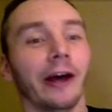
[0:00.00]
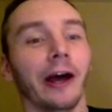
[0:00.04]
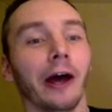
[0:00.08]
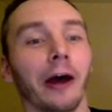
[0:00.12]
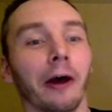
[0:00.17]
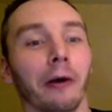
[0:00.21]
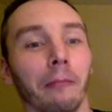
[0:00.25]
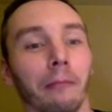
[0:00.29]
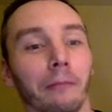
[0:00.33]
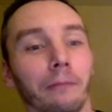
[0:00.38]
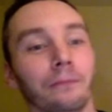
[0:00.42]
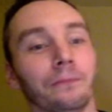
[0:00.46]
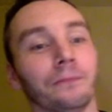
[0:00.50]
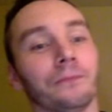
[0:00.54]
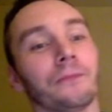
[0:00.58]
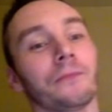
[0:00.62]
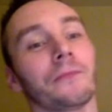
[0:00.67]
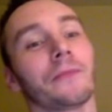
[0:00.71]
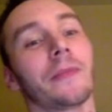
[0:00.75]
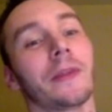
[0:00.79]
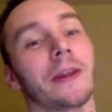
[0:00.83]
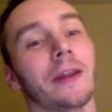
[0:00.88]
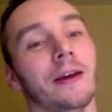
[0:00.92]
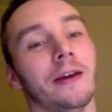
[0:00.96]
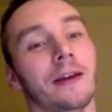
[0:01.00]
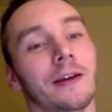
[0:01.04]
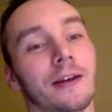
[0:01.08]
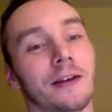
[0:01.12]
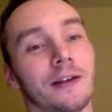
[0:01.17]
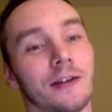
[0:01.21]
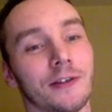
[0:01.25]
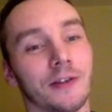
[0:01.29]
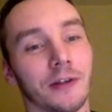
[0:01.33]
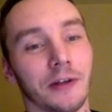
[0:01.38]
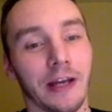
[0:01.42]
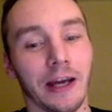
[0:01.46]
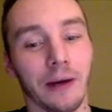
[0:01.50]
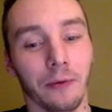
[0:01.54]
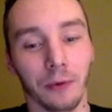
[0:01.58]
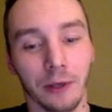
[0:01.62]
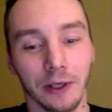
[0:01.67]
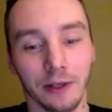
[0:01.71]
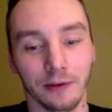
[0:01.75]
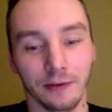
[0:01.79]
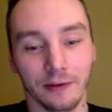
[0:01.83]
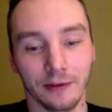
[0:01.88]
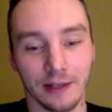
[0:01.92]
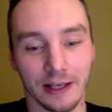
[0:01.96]
Um, so yeah, we
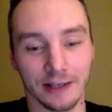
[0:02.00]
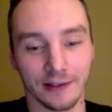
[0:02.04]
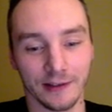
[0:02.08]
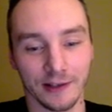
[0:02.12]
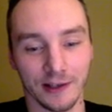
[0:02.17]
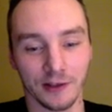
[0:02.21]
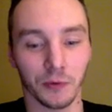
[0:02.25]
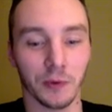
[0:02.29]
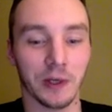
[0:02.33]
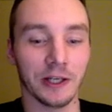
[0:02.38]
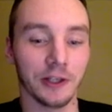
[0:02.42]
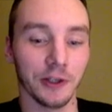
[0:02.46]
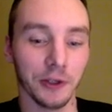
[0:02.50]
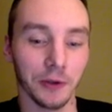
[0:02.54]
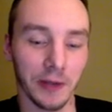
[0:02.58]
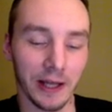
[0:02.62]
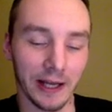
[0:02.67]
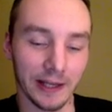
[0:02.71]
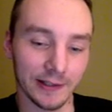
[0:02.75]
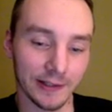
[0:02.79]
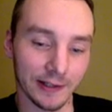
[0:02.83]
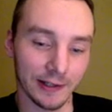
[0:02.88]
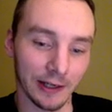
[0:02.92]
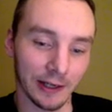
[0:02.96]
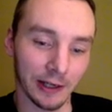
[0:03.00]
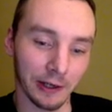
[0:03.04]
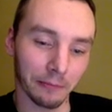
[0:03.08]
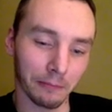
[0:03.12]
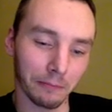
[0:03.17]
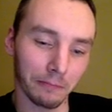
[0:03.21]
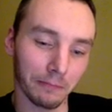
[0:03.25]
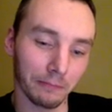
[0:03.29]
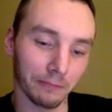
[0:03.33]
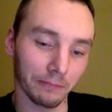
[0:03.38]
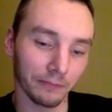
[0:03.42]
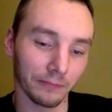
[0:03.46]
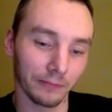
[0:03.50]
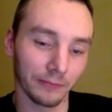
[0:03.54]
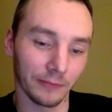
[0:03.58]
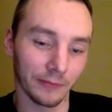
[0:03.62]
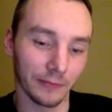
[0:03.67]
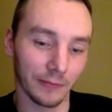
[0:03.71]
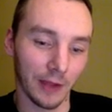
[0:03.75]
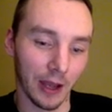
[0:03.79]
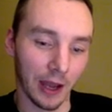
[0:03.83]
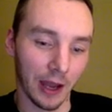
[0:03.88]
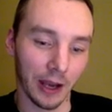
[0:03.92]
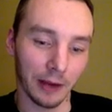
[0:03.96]
that, there's a way to do that. Um,
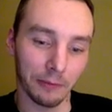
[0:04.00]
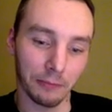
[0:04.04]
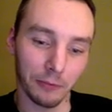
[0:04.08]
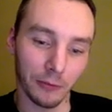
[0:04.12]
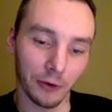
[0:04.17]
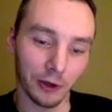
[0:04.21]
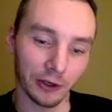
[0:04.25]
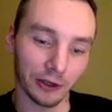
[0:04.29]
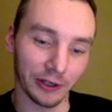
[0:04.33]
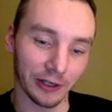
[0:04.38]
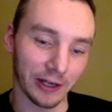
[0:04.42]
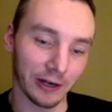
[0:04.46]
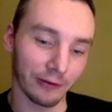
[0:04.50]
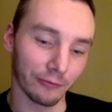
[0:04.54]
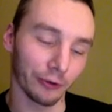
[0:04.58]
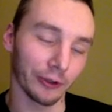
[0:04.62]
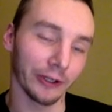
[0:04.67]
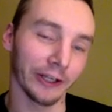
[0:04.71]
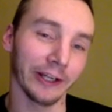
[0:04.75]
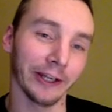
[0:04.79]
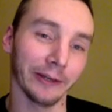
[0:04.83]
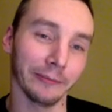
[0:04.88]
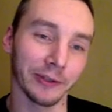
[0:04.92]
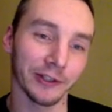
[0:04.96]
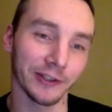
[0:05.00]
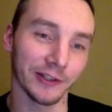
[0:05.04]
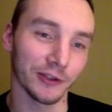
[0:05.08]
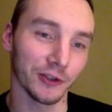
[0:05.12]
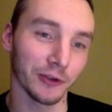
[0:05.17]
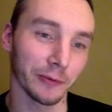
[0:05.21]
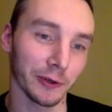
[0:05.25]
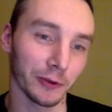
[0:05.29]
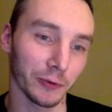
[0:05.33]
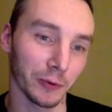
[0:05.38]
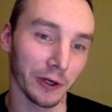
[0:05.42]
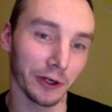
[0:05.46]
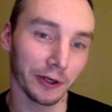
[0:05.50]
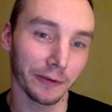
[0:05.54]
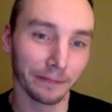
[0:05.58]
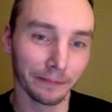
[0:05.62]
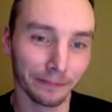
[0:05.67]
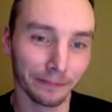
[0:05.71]
I'm not going to cover it here because it's too much work.